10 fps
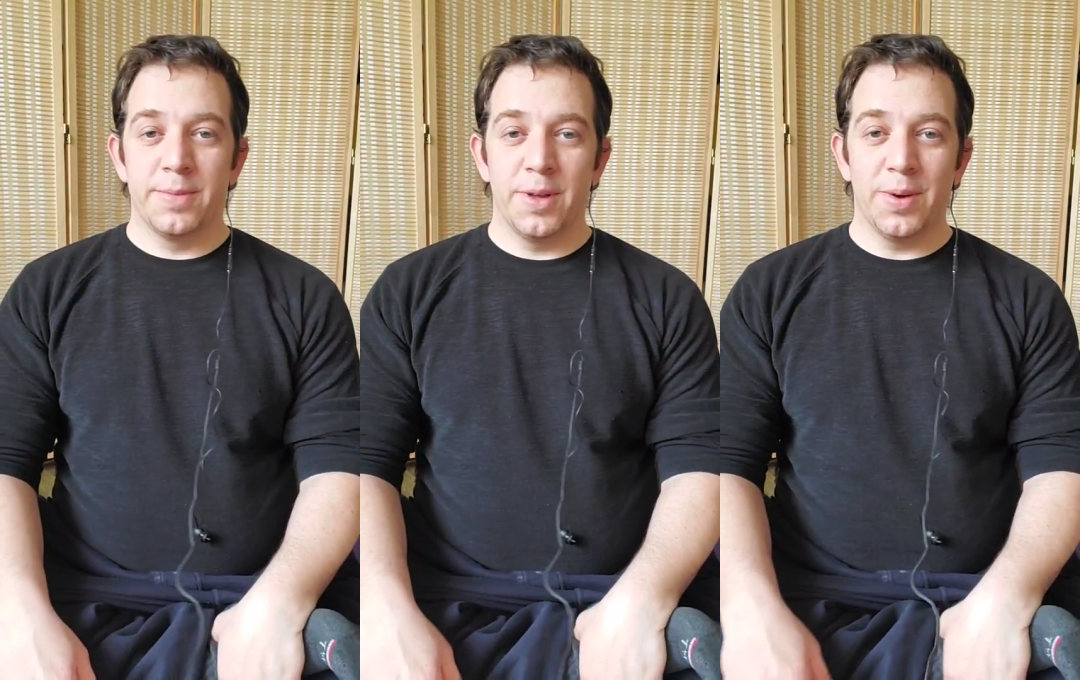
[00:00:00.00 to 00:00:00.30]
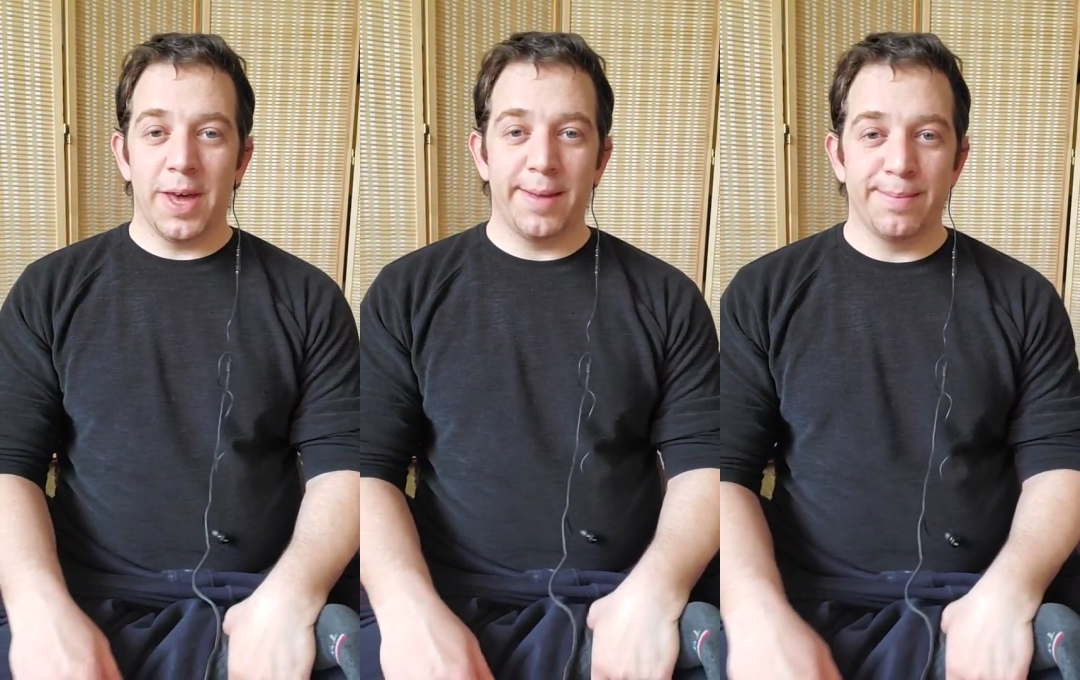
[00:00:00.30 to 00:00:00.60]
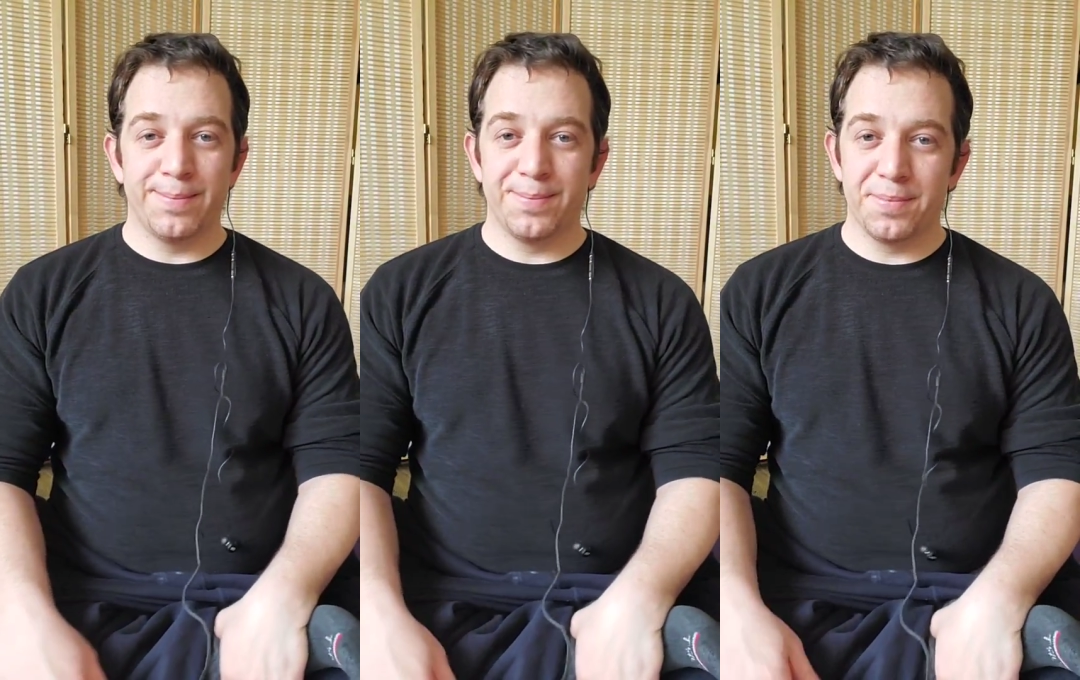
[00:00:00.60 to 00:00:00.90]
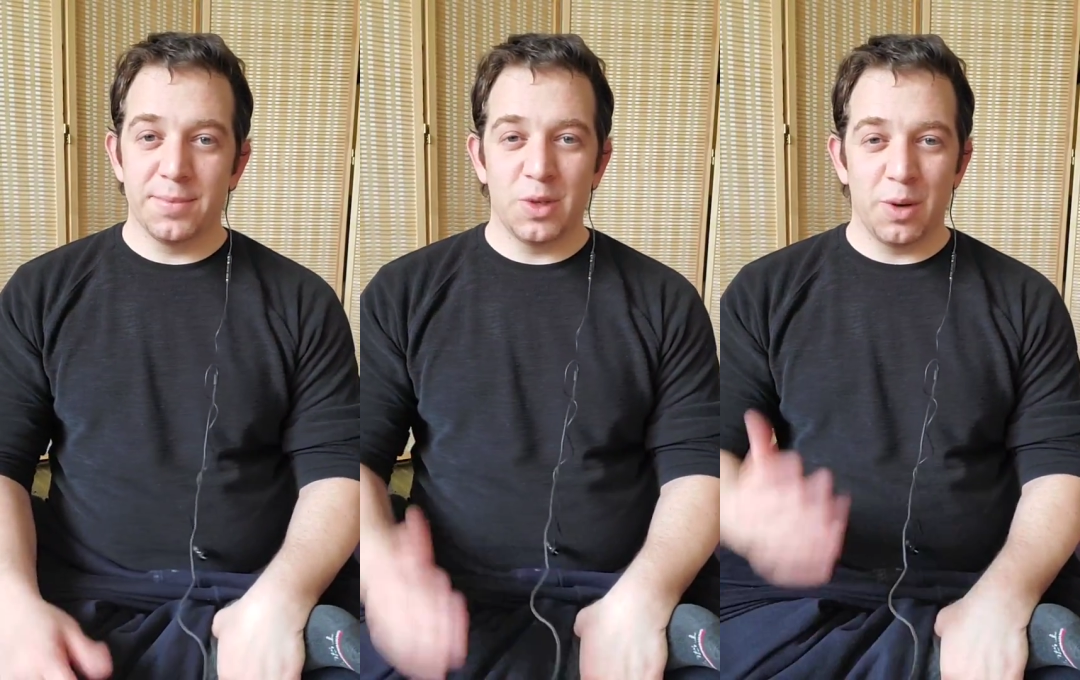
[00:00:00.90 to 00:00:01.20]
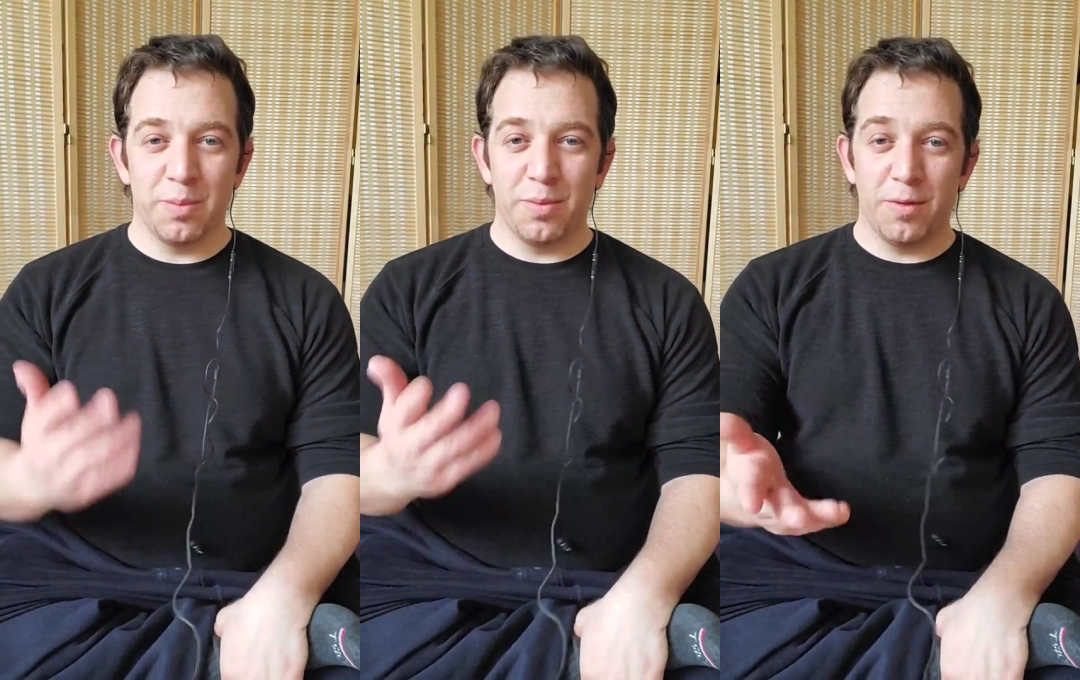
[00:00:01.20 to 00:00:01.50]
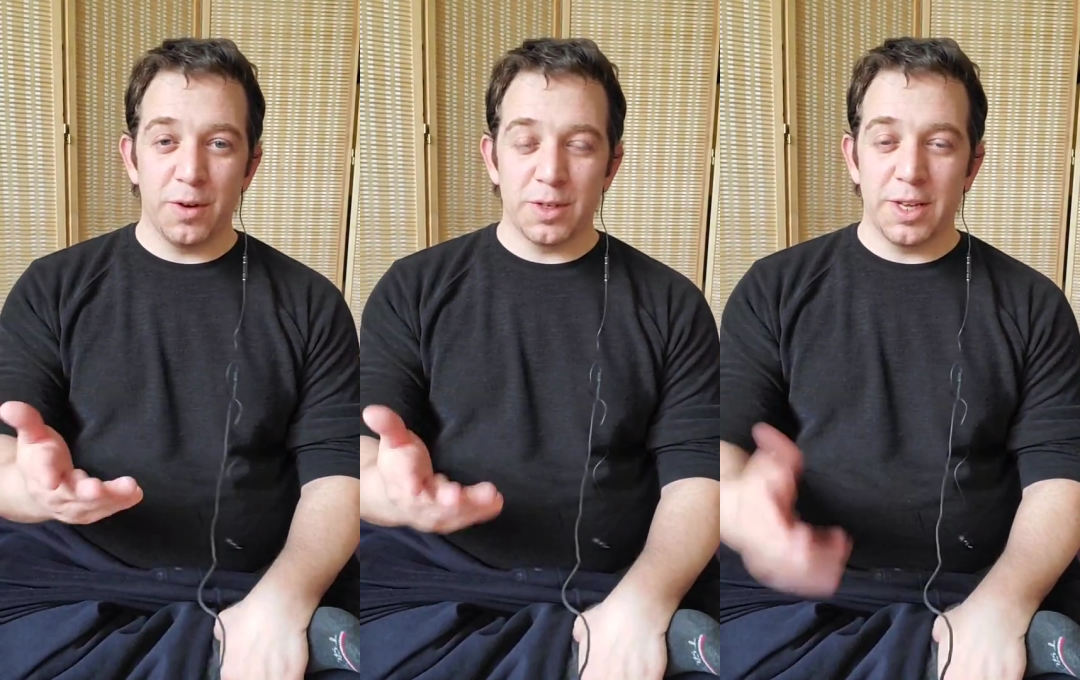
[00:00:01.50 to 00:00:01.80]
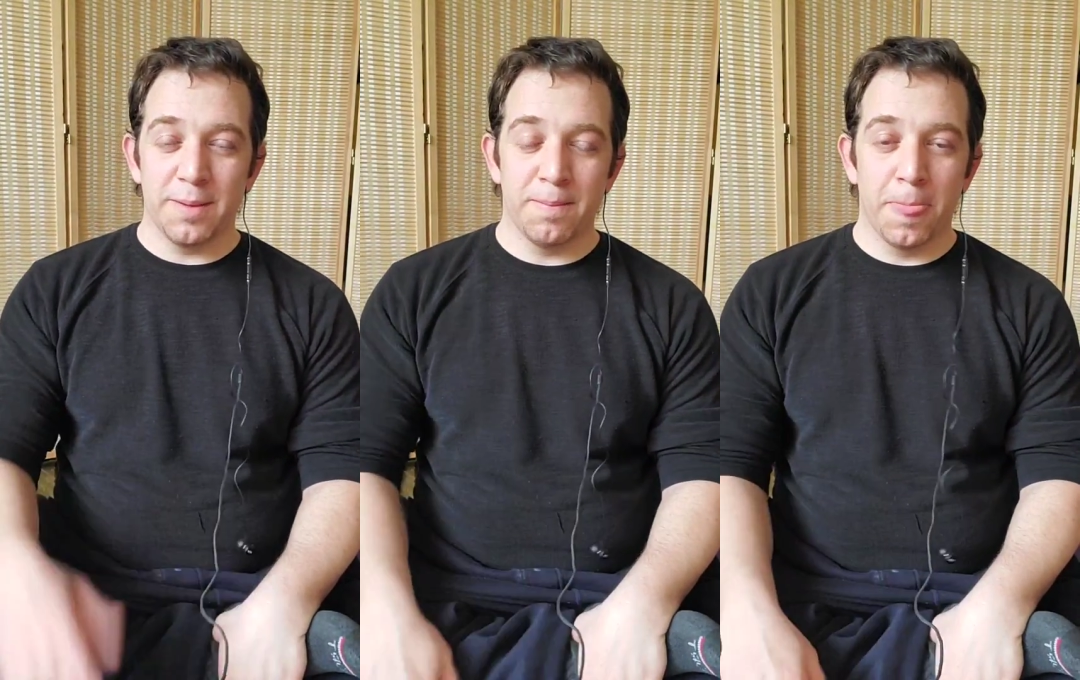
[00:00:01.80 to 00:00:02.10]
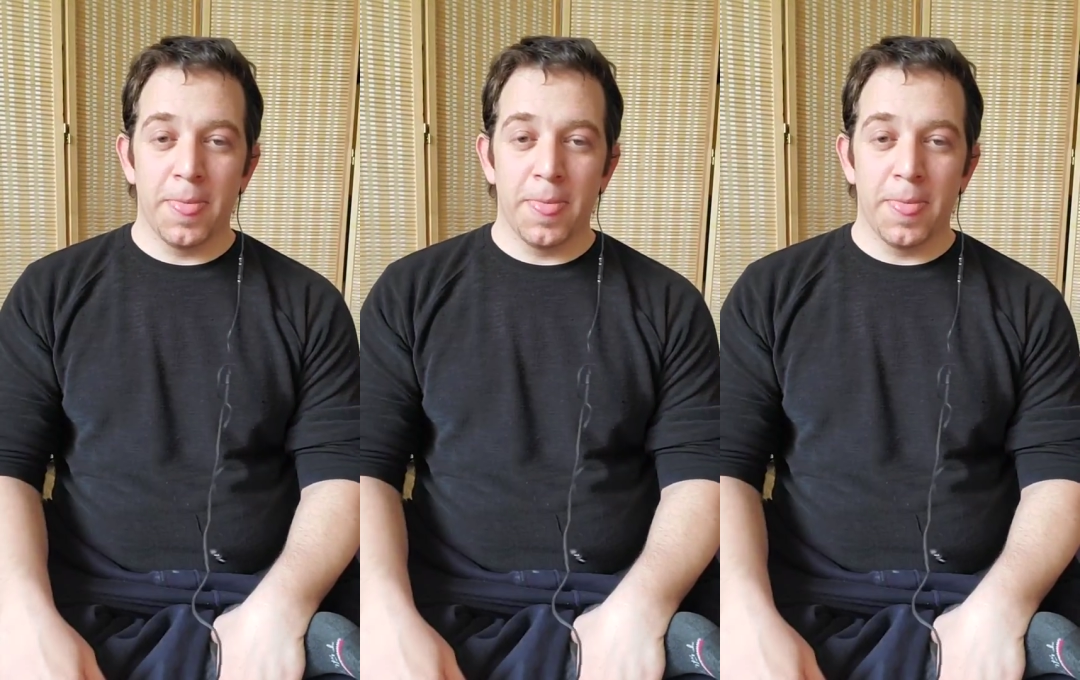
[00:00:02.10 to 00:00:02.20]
Okay, so the first thing,